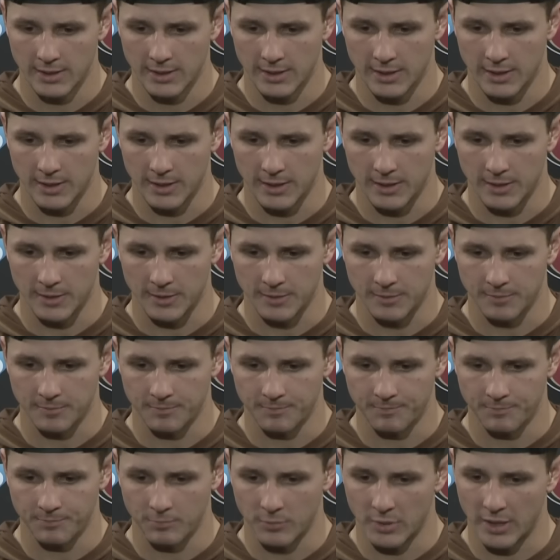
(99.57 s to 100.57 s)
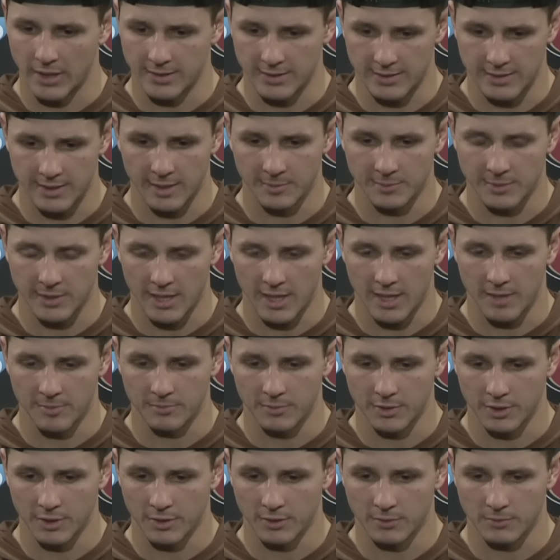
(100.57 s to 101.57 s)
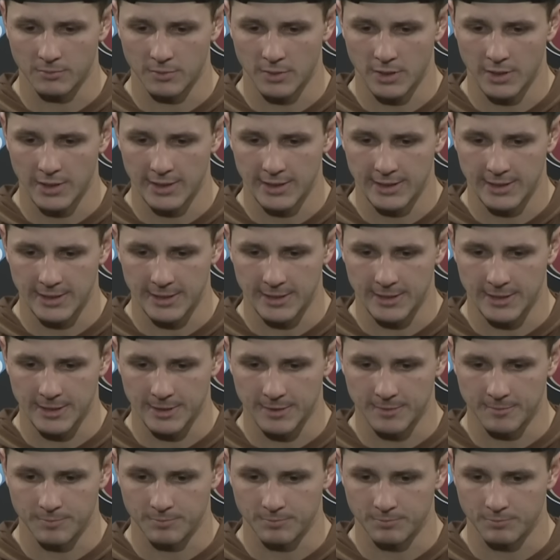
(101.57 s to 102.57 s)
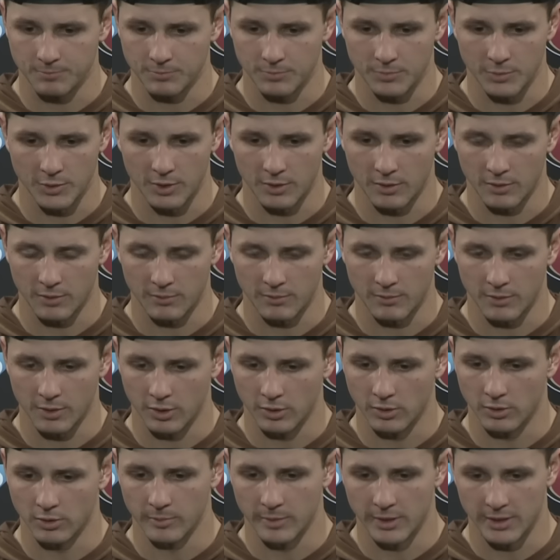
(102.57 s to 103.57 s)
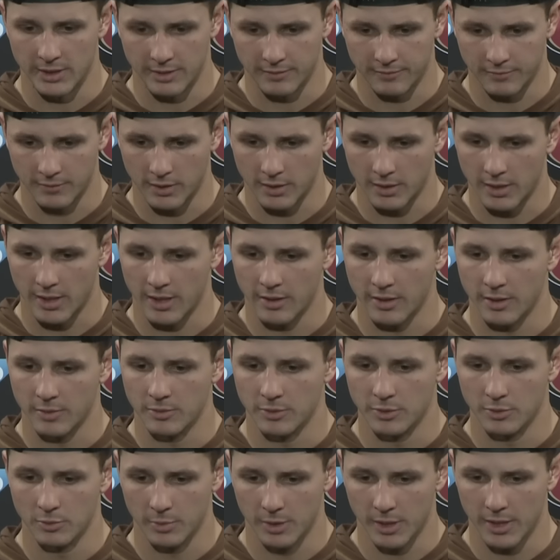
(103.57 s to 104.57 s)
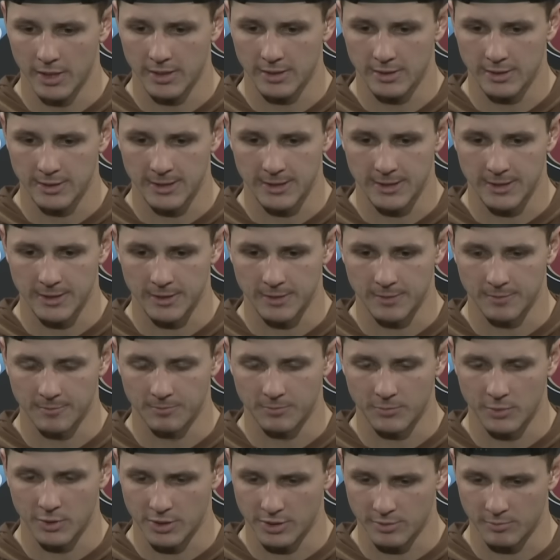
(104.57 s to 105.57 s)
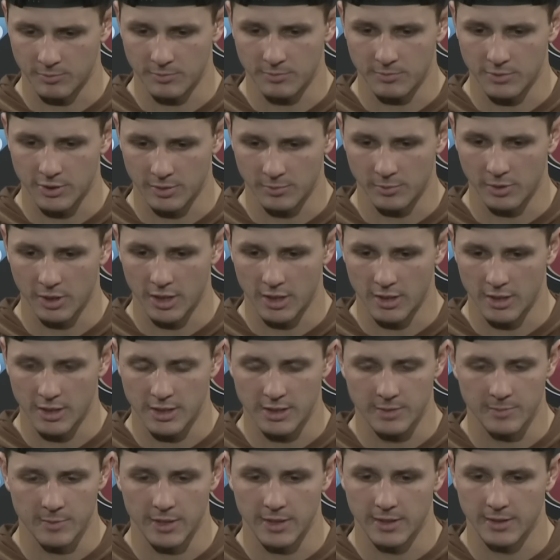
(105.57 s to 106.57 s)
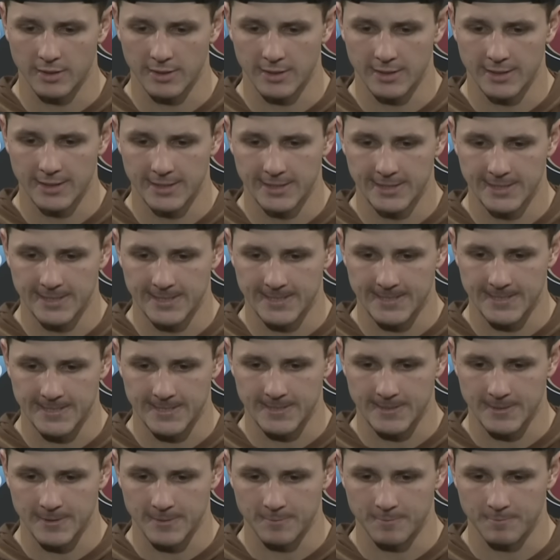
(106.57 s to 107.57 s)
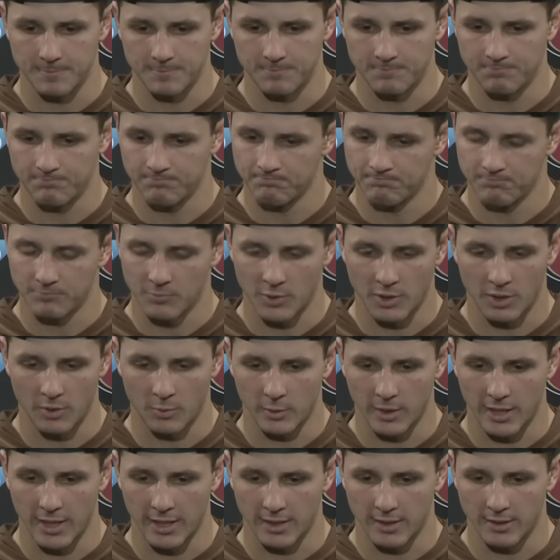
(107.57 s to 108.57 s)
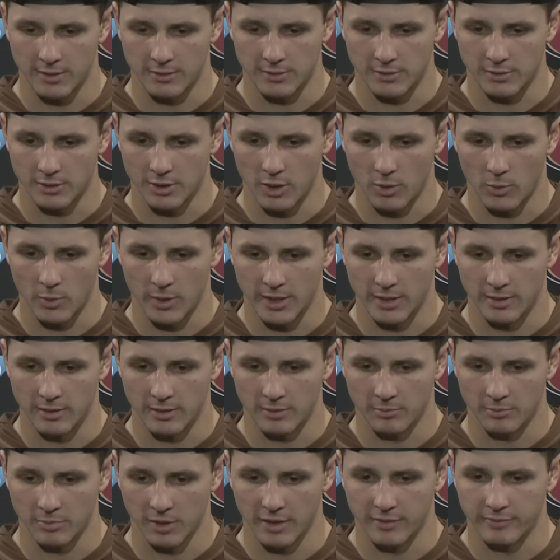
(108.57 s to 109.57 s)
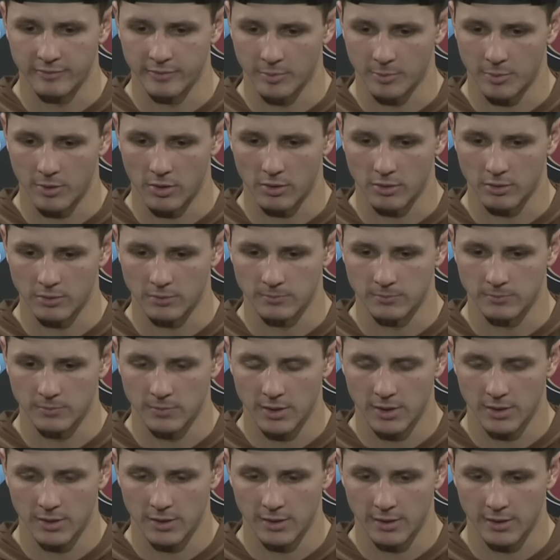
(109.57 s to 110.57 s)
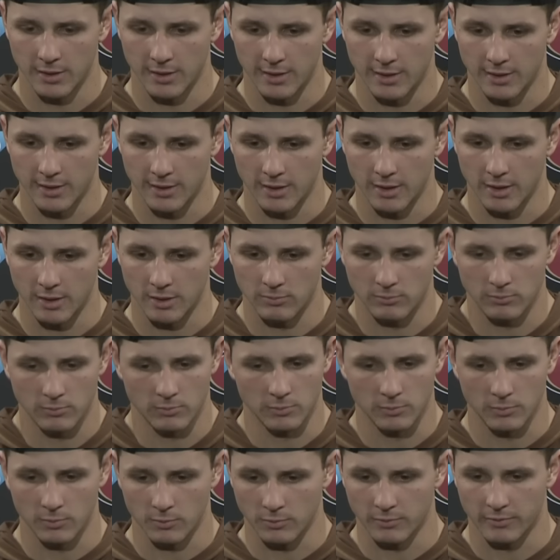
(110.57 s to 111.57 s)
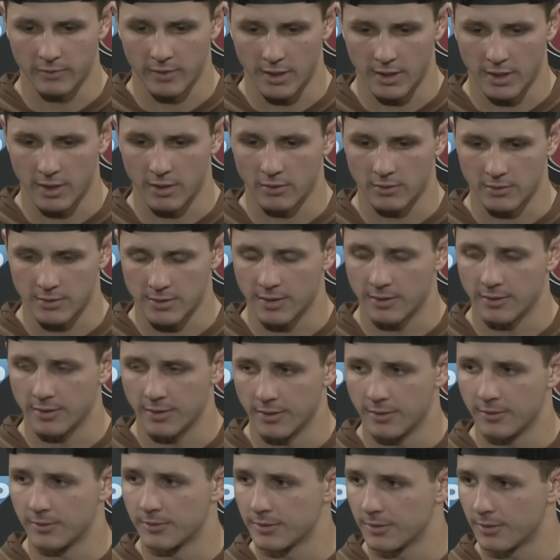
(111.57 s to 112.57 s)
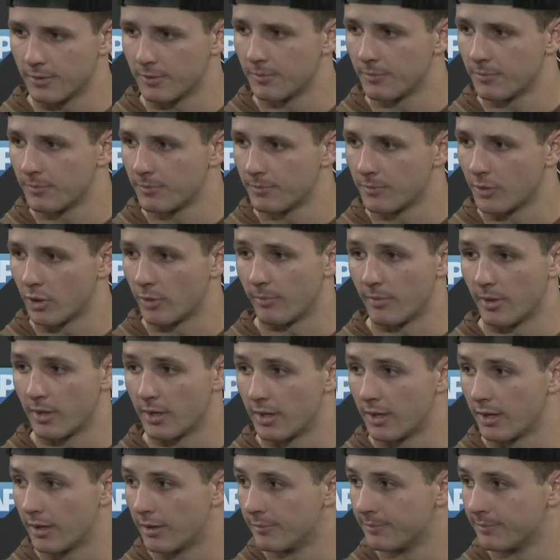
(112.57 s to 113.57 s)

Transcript: um, but at the same time, you know, um, you know they're a little bit different in how they do play. Um, there's some similarities, but you know, we got to just go in and, and, play football, and and uh, we'll, we'll, find out on Sunday, so or Monday night.